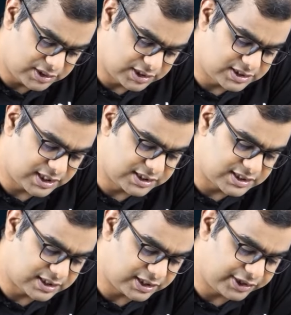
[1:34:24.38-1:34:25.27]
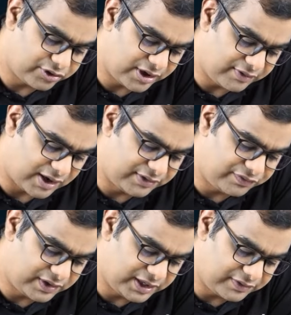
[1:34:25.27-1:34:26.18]
in synthetic you have
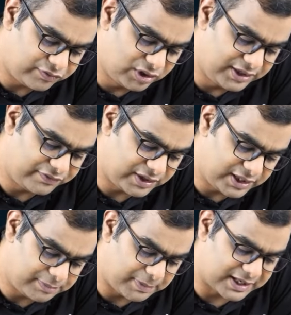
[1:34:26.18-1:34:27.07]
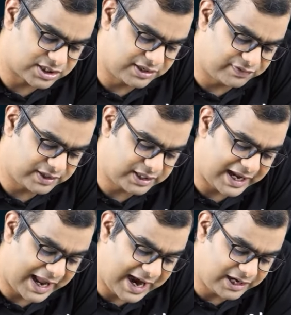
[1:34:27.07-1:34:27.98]
unfunded, fully funded, partially
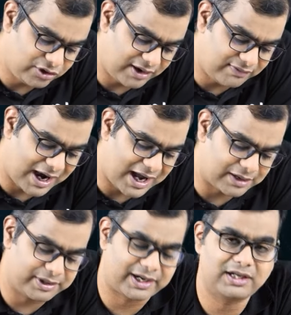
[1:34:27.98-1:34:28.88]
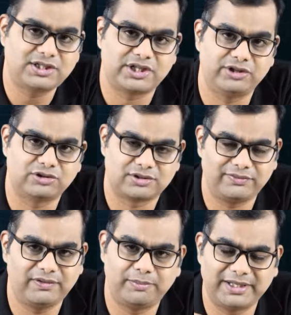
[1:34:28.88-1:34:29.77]
funded, and you have arbitrage CDOs.
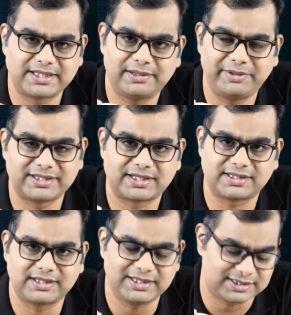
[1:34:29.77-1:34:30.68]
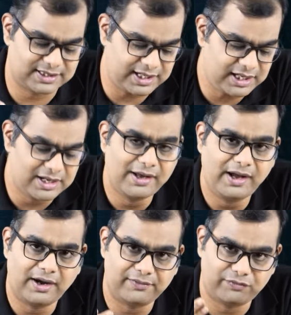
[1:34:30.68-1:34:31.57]
We will basically be discussing these three.
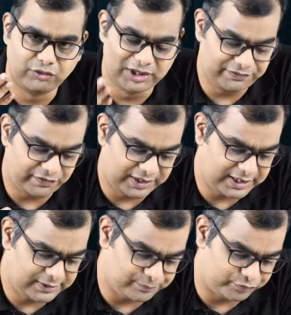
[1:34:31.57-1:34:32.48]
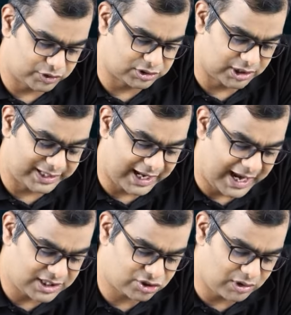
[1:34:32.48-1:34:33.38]
Fully funded,
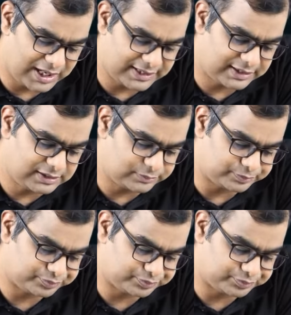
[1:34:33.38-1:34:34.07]
cash collateral,